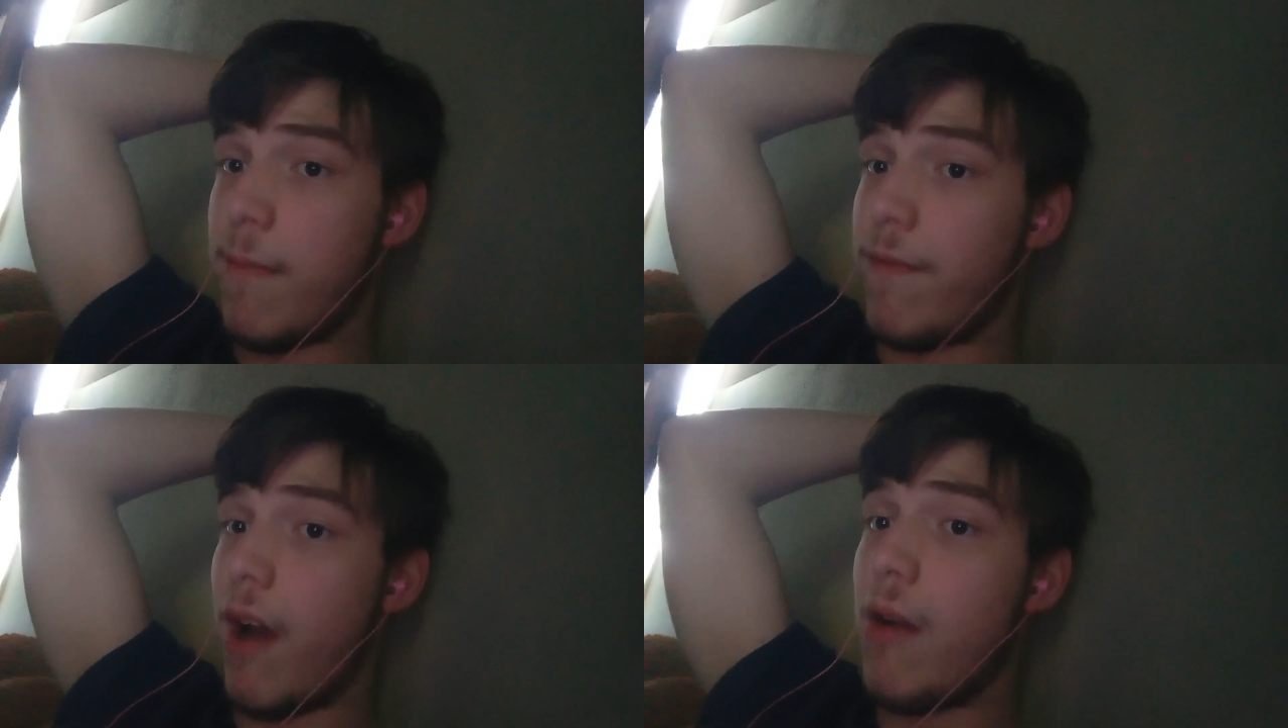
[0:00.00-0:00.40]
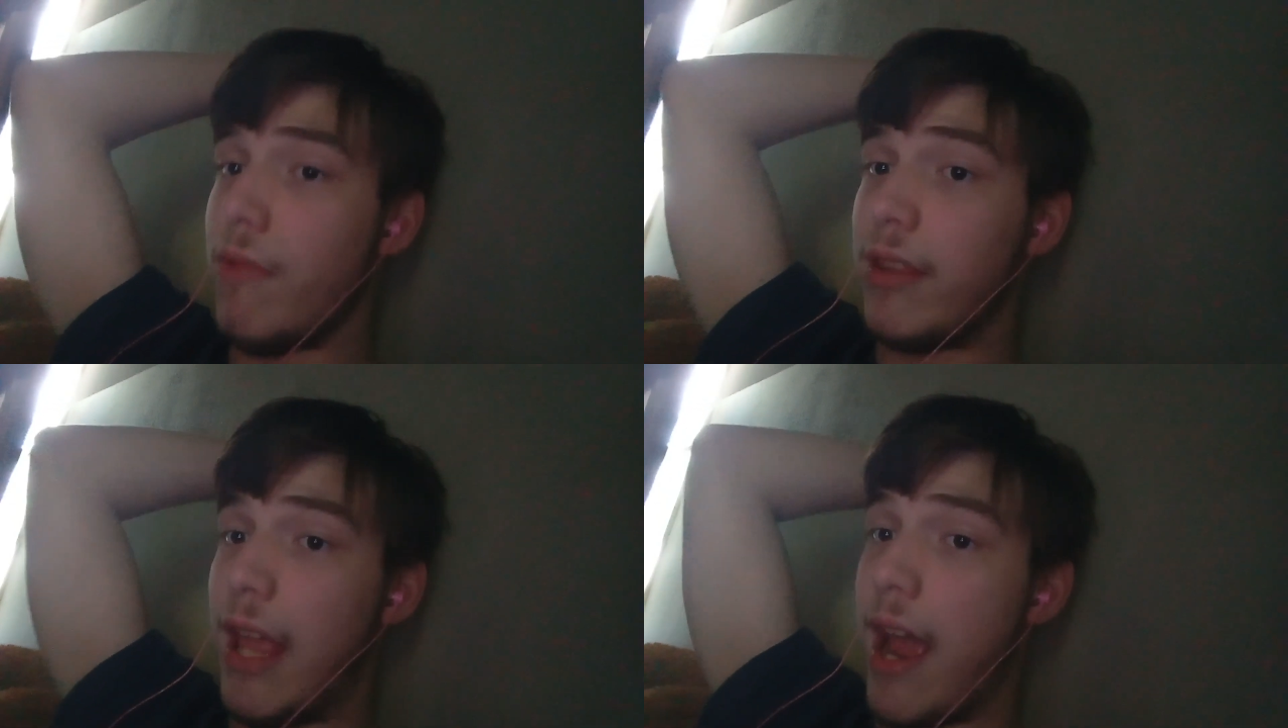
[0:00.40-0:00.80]
I'm
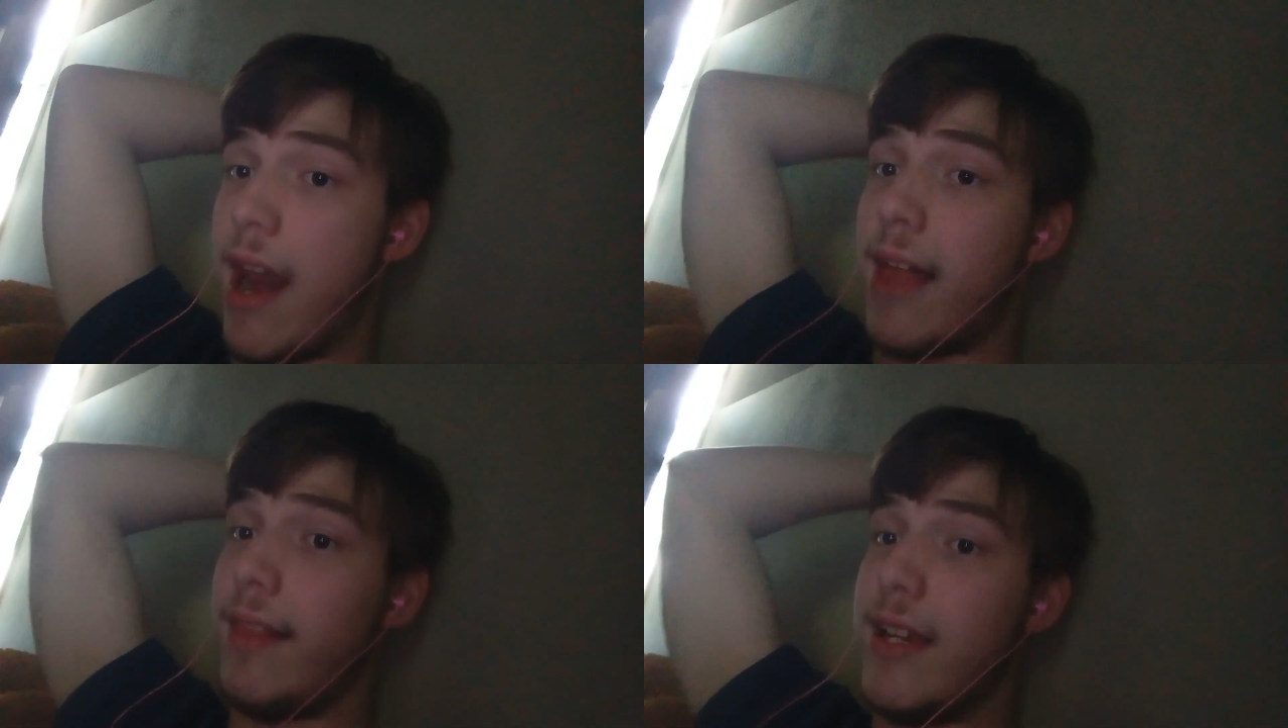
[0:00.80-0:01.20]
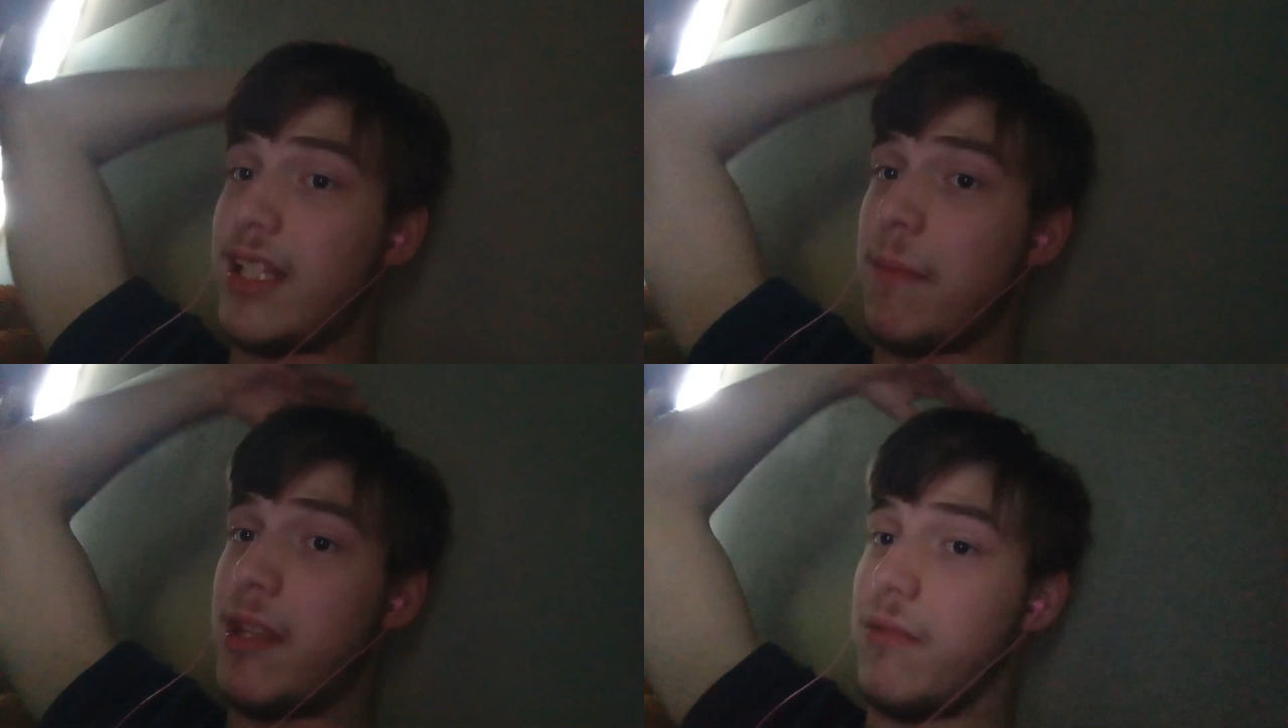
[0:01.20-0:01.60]
fine with that. At
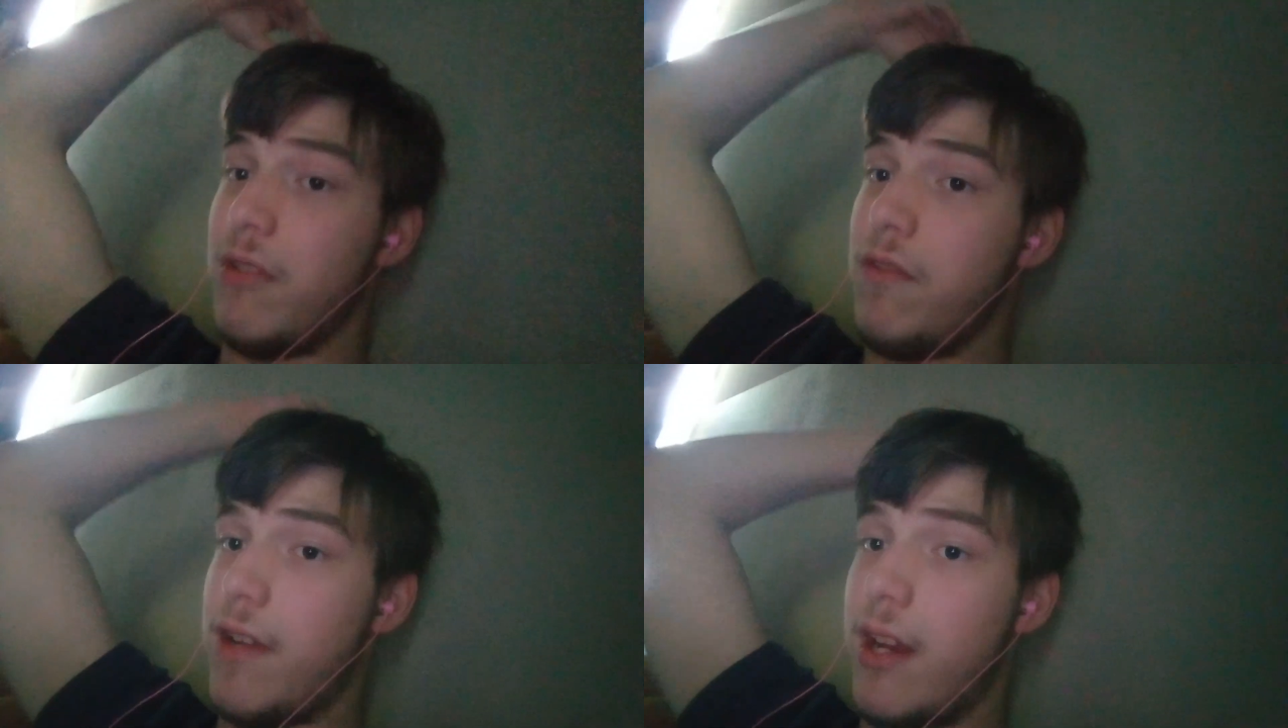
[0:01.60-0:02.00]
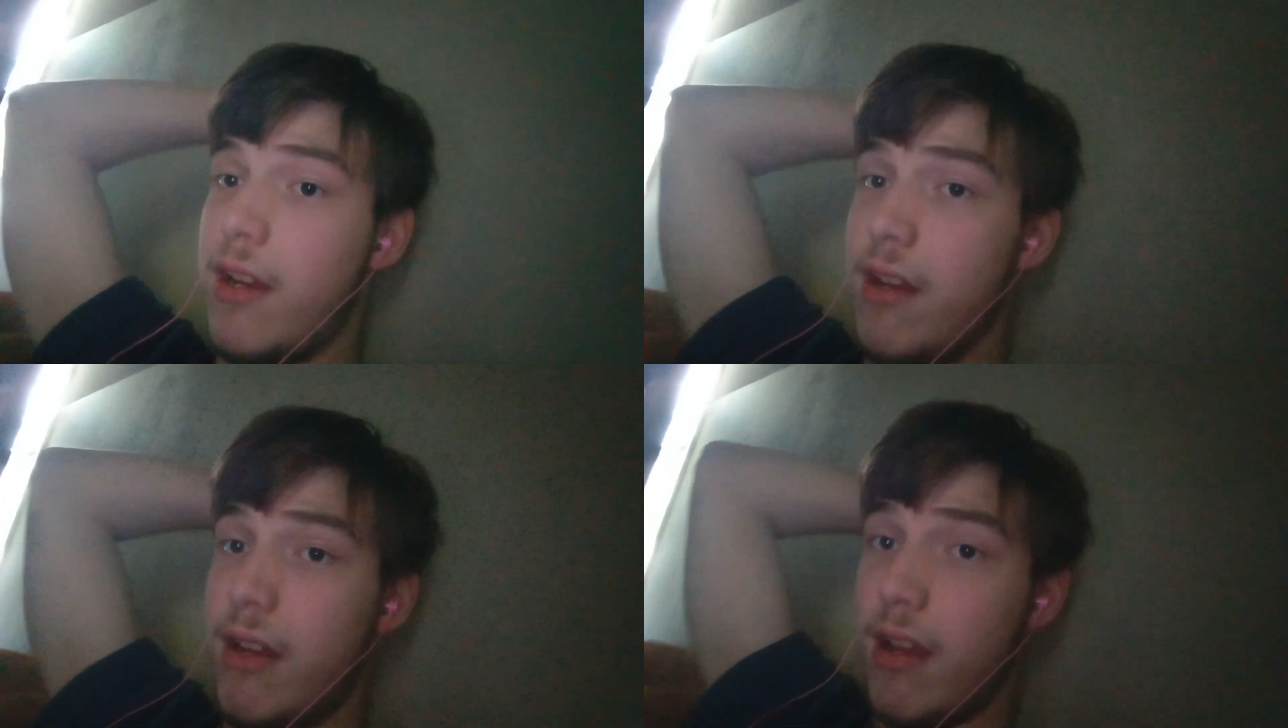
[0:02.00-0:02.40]
least I'm in the movie.